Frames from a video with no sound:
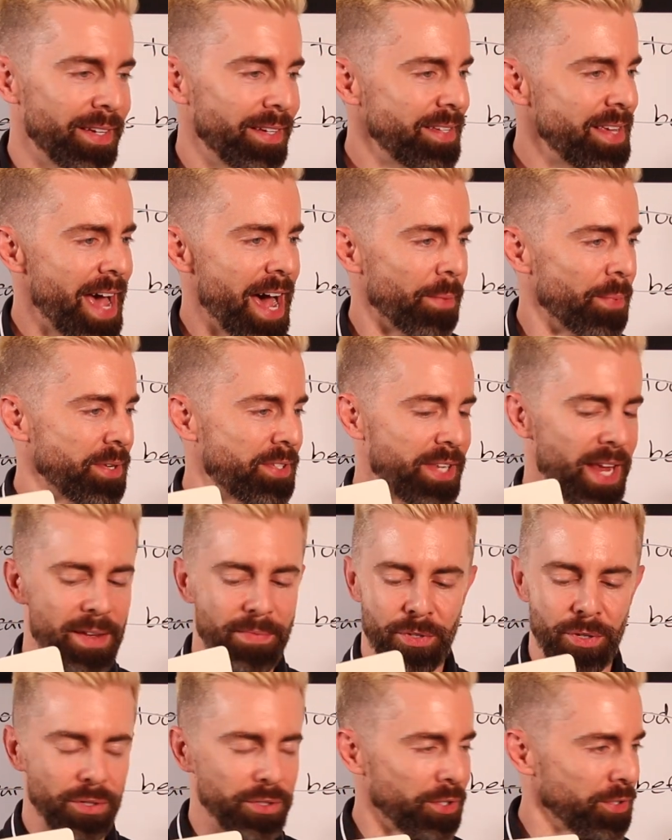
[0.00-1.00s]
Yeah, we
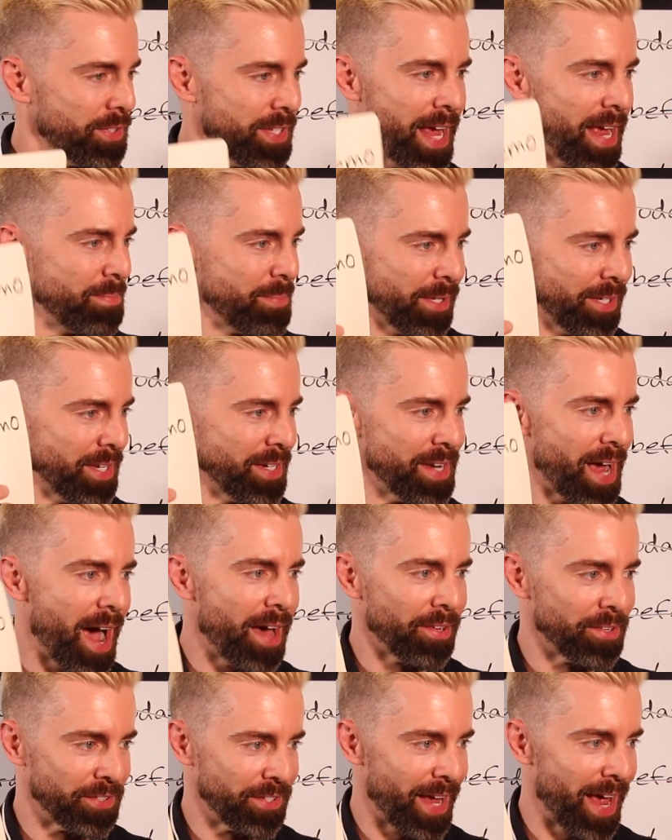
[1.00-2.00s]
saved Google $10 million
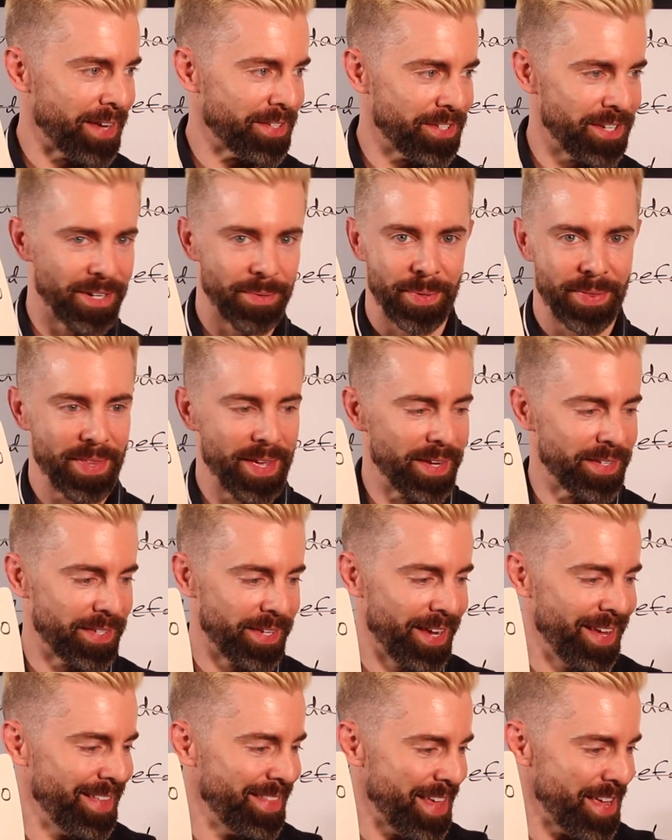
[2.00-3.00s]
last year with this.
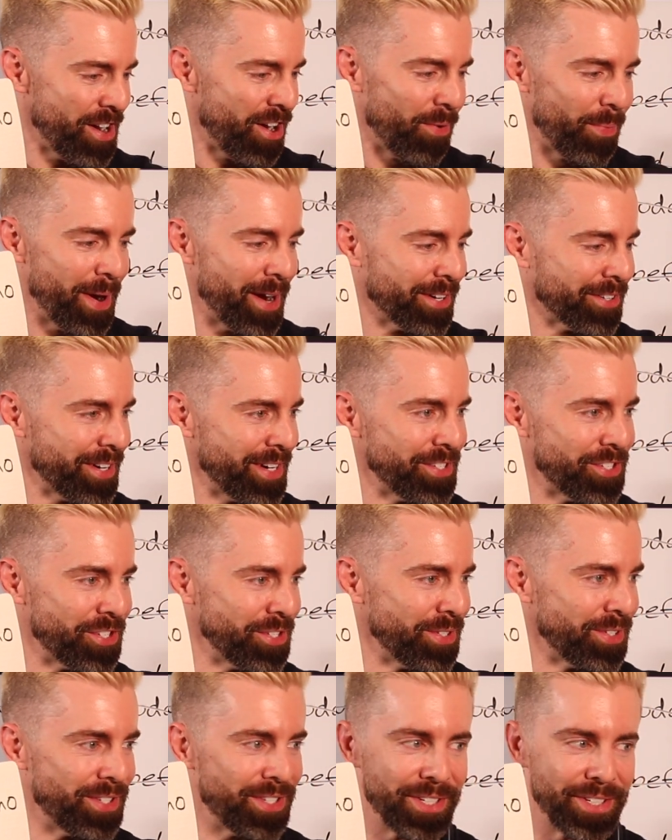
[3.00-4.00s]
They all wear green
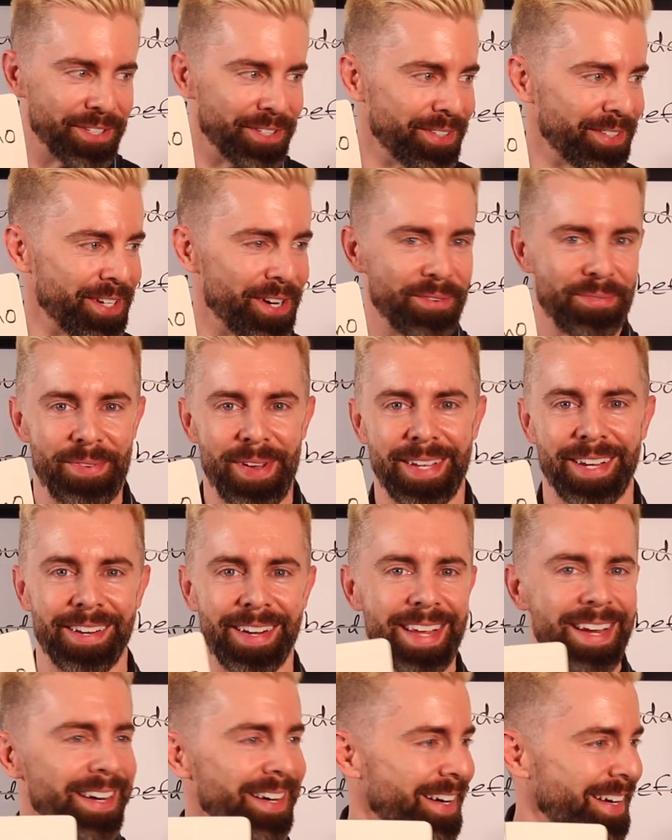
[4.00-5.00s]
shoes too. Go
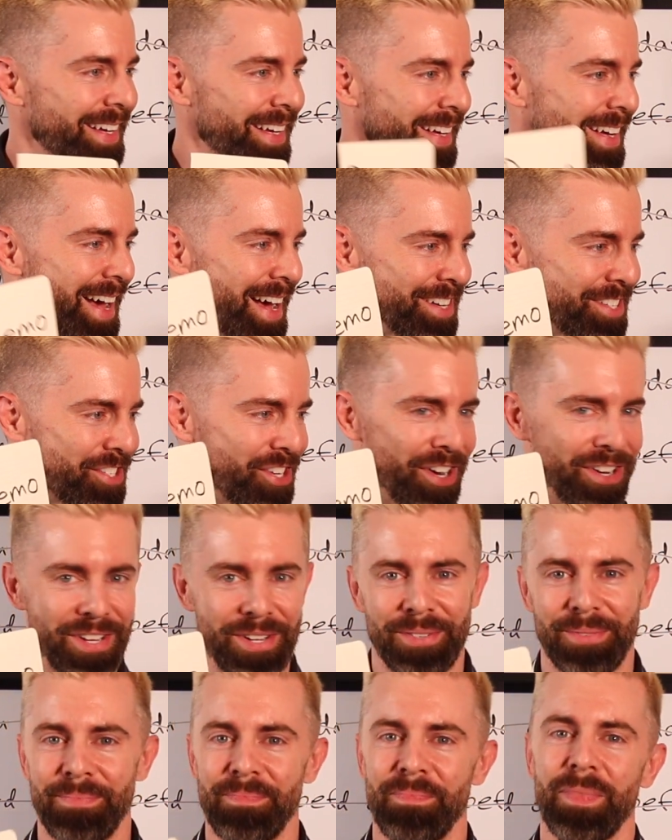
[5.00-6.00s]
figure. Here, I'll show
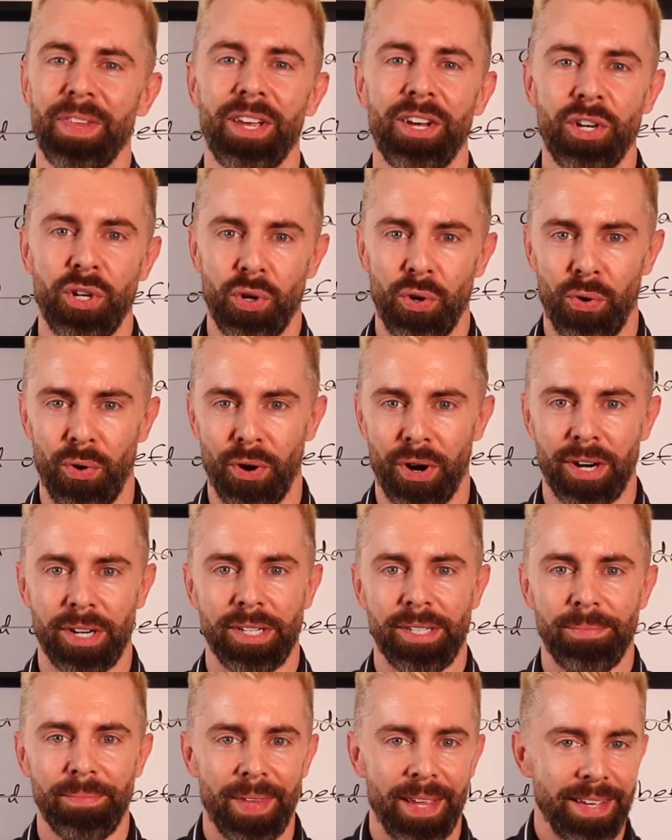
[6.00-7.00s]
you.
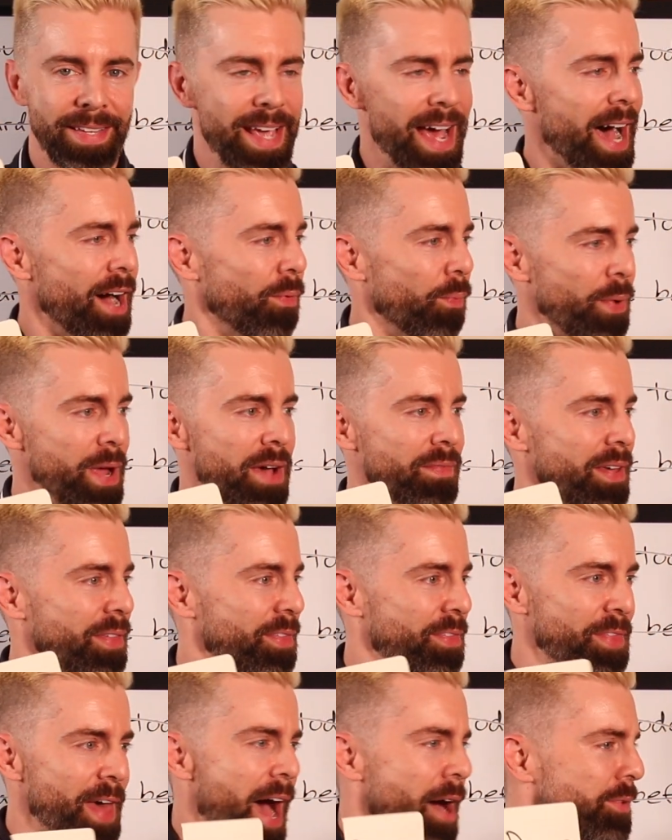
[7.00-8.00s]
Or, yeah, we have
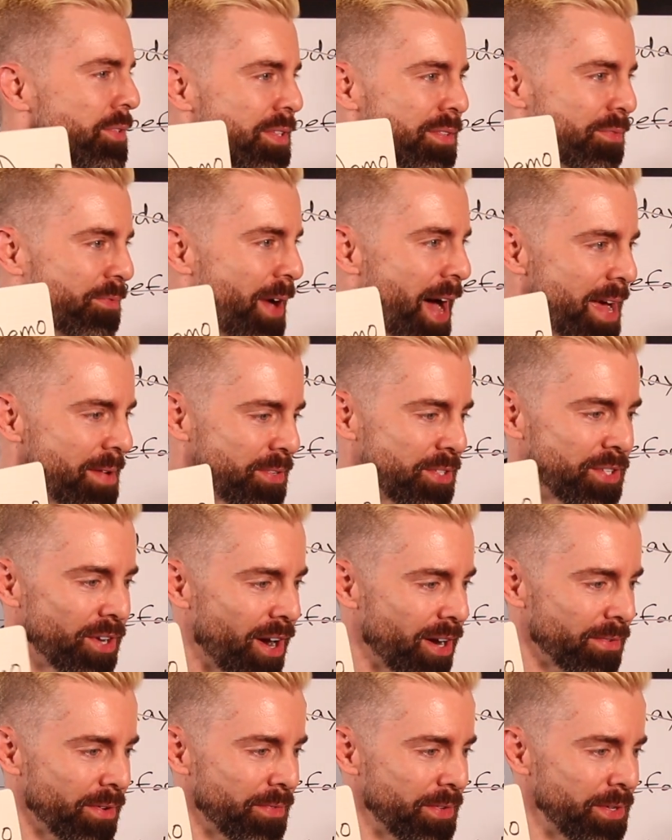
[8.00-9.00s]
1,000
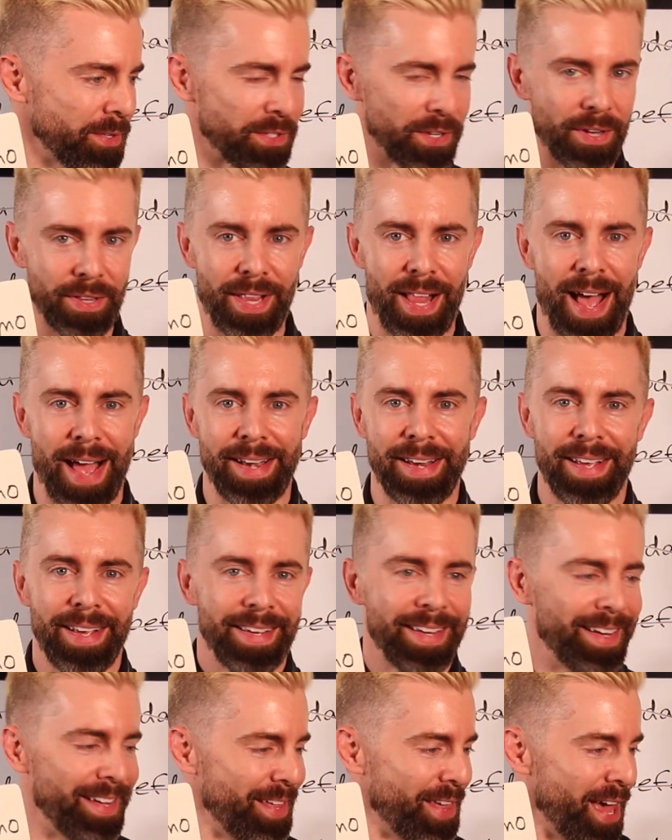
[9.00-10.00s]
5-star reviews online.
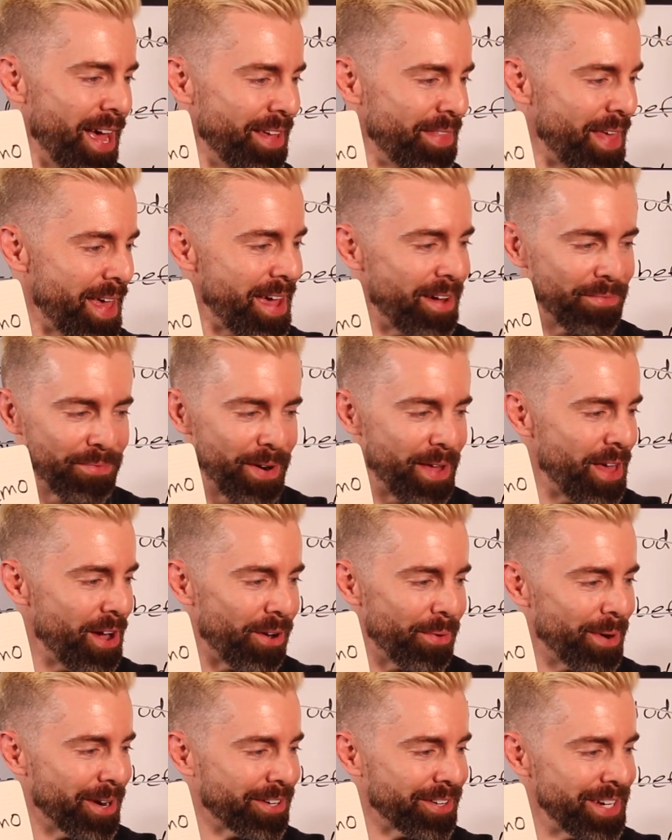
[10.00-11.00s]
They
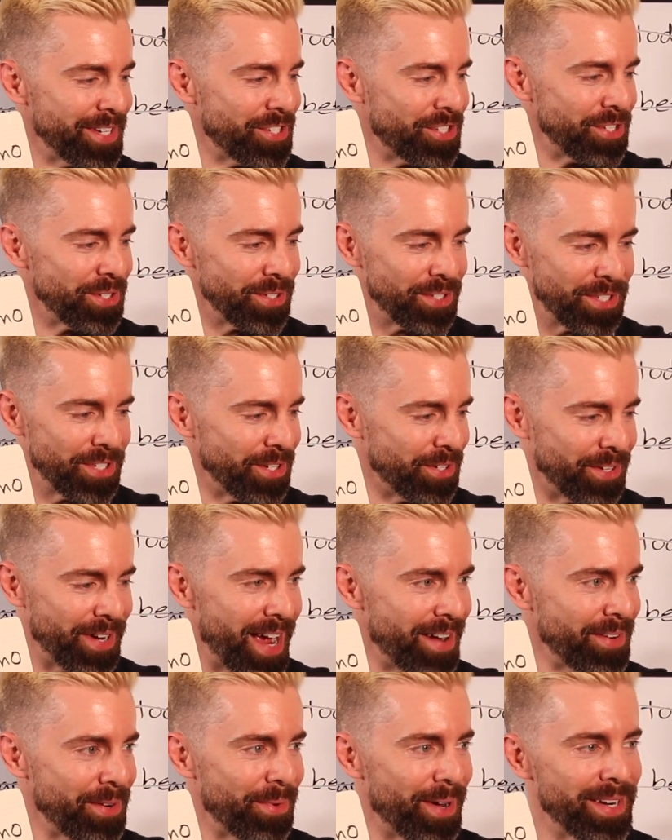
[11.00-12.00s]
all wear green shoes too,
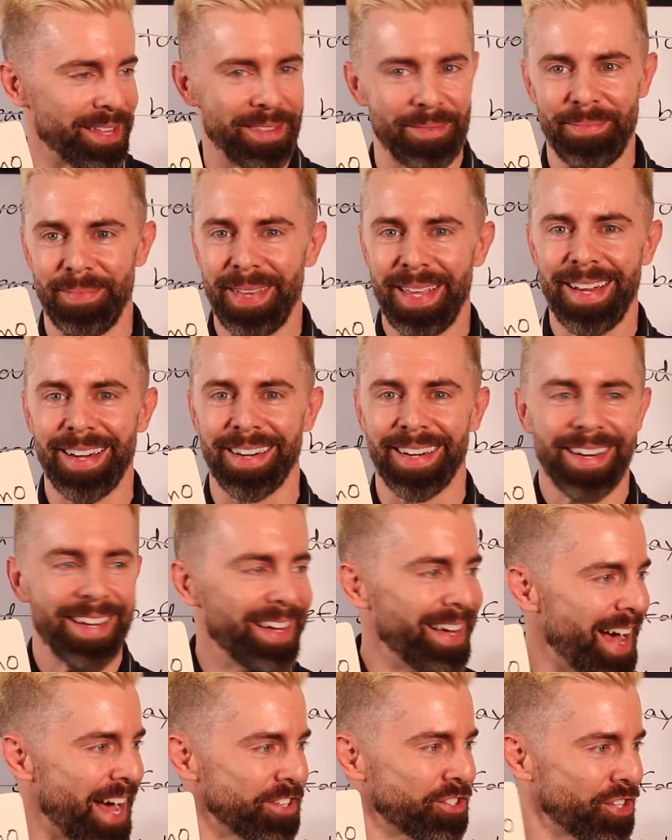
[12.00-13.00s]
every one of them. Here,
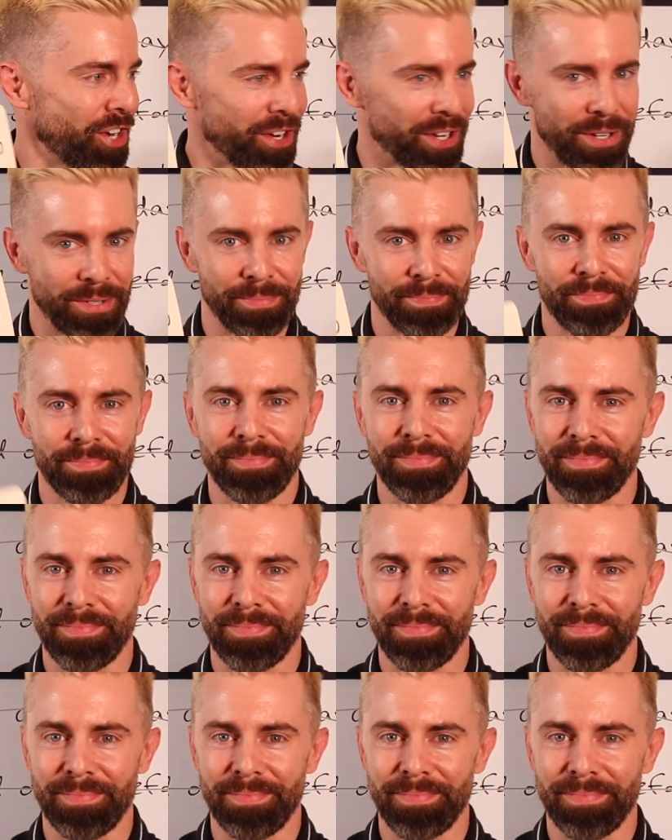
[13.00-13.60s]
I'll show you.